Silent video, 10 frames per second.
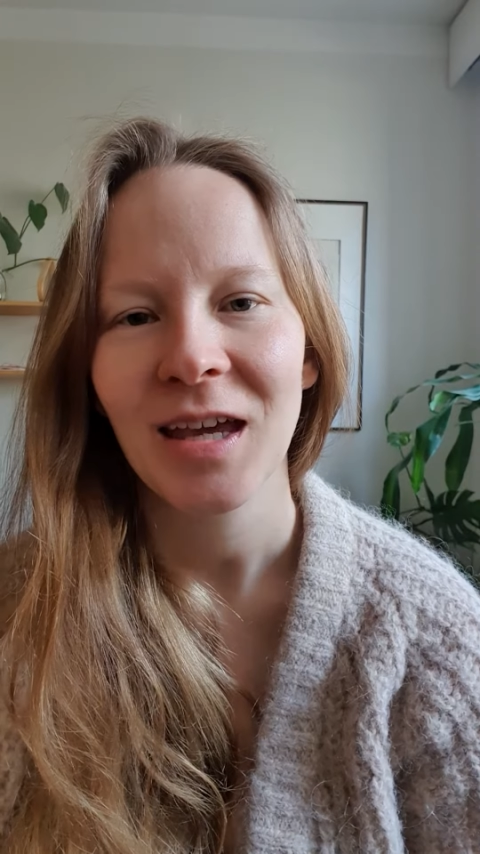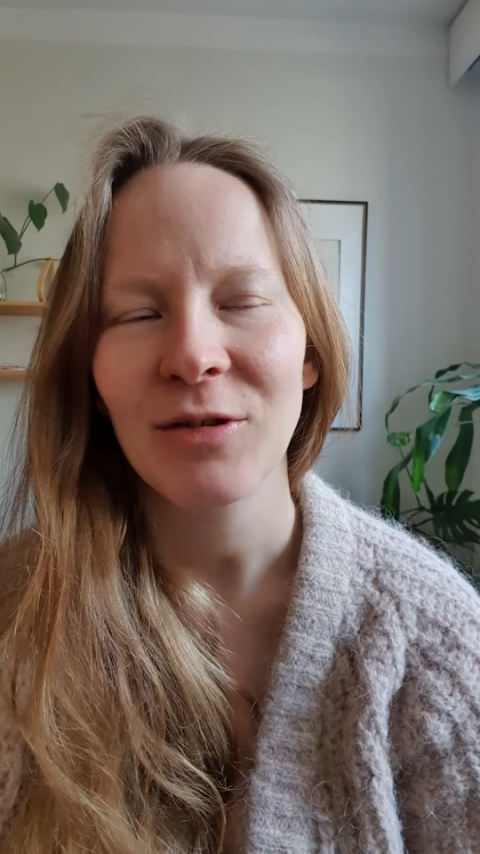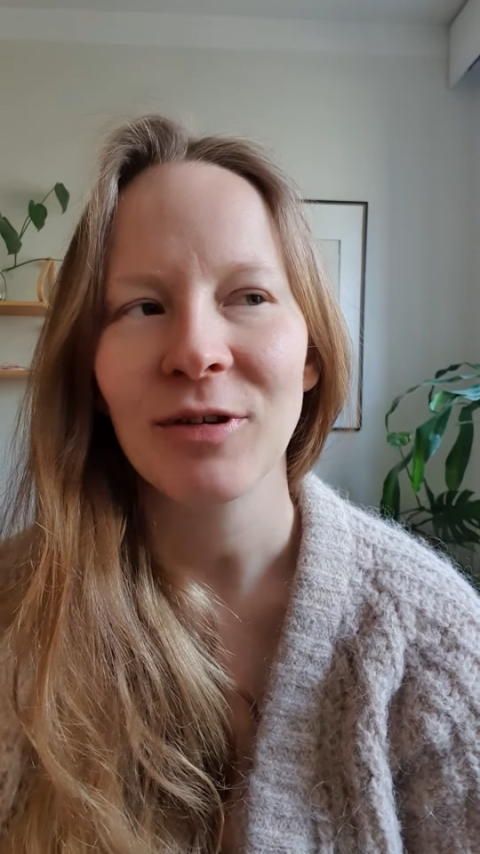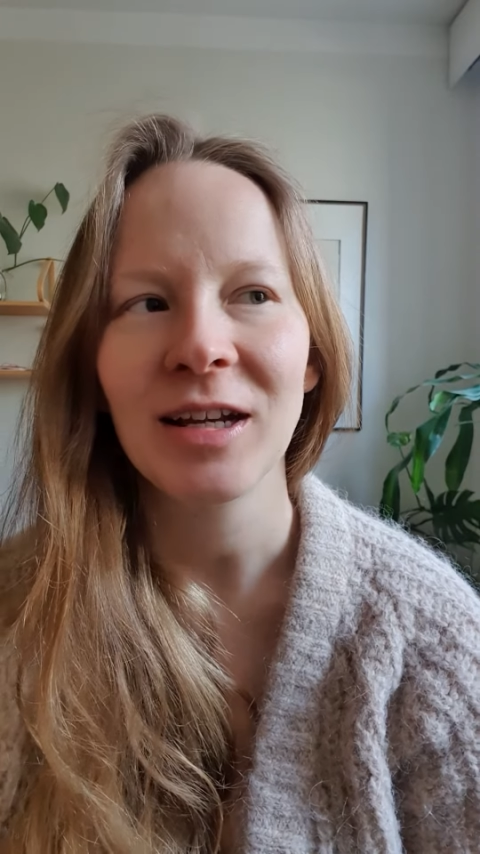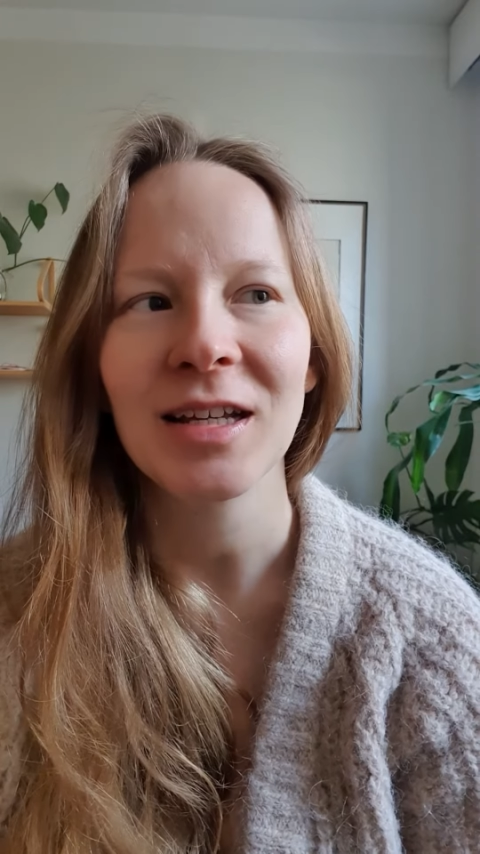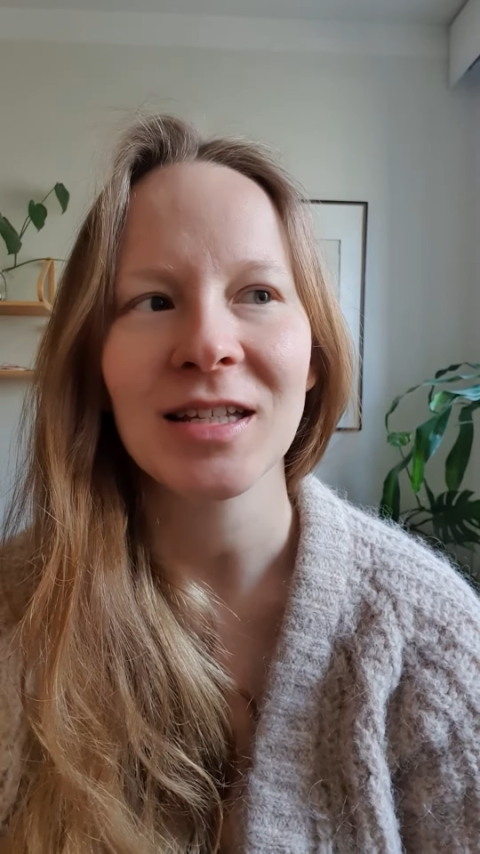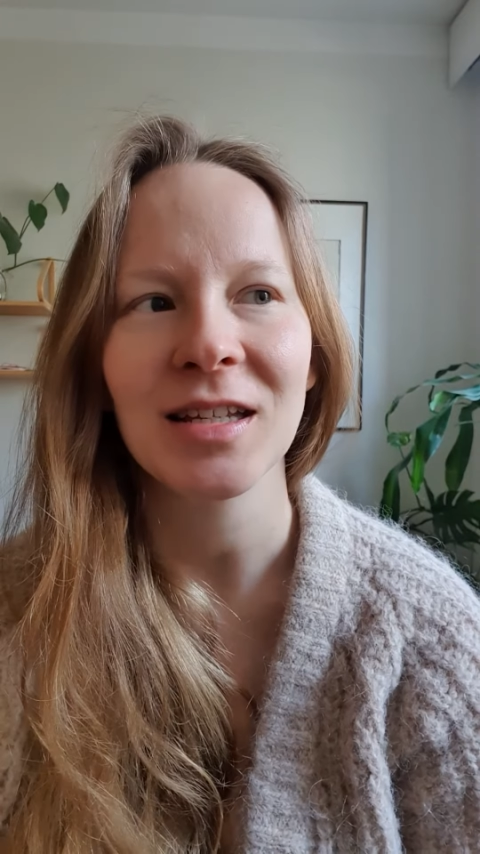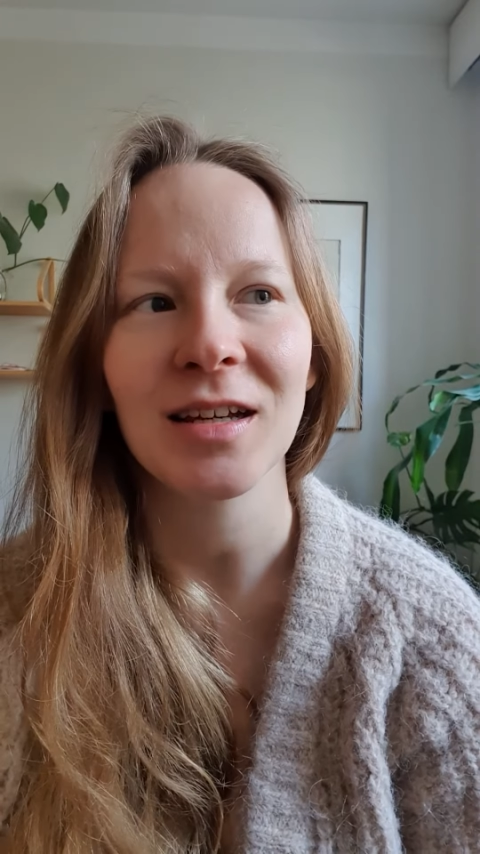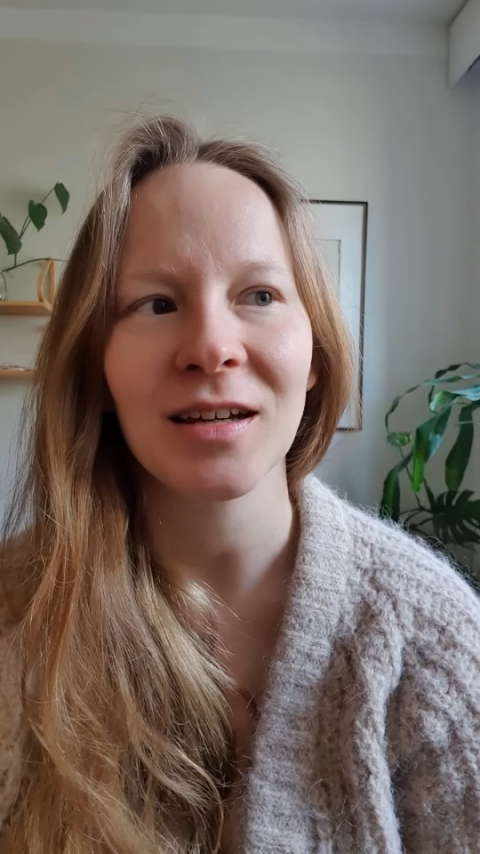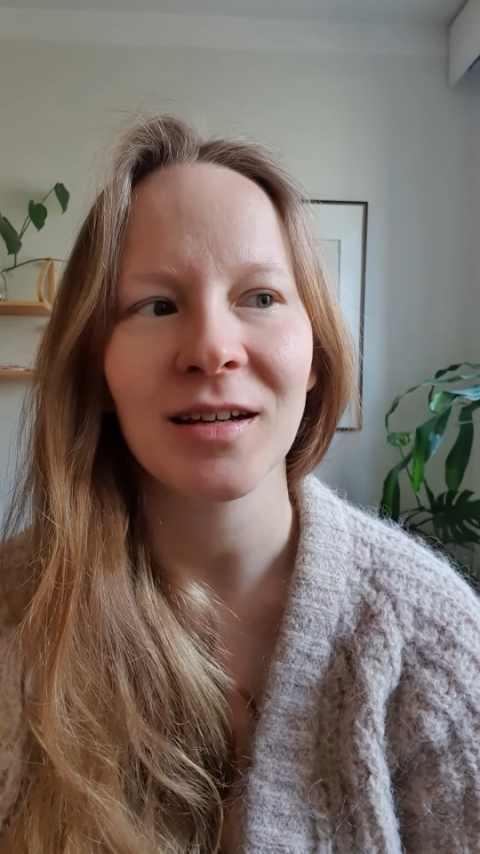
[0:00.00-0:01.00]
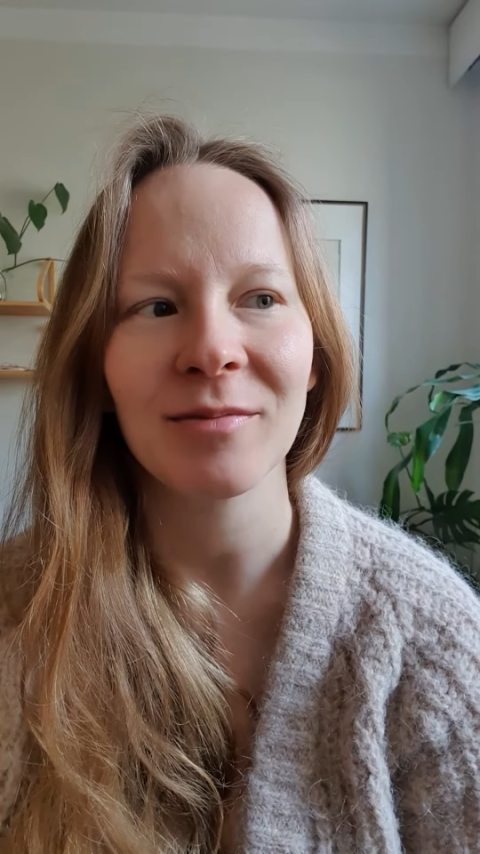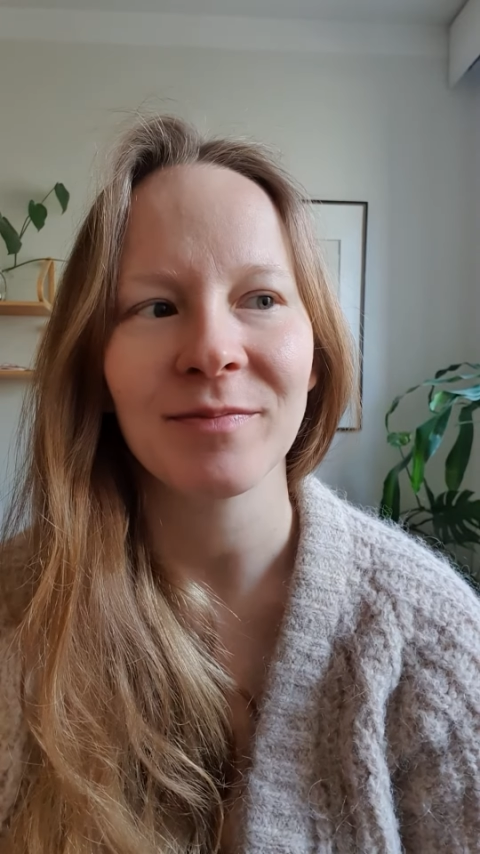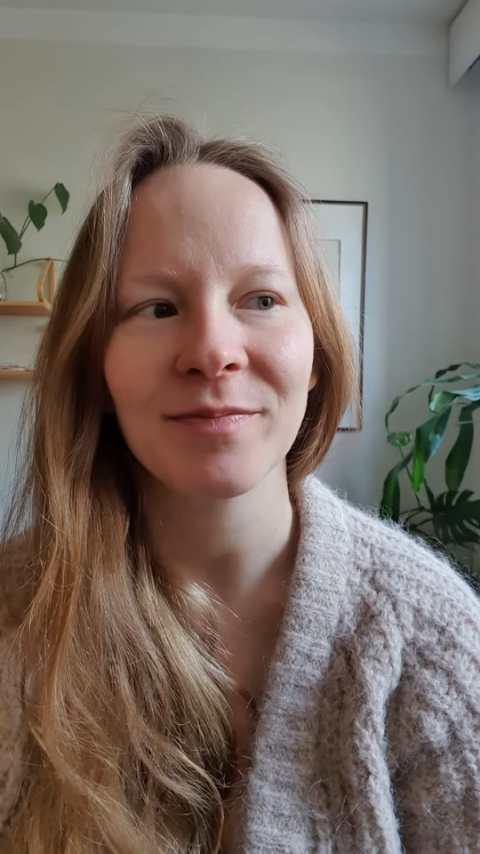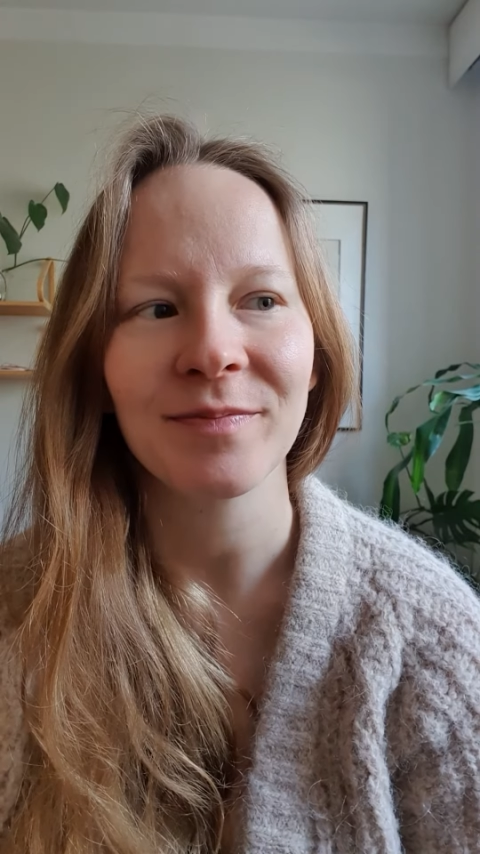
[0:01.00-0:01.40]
It really is a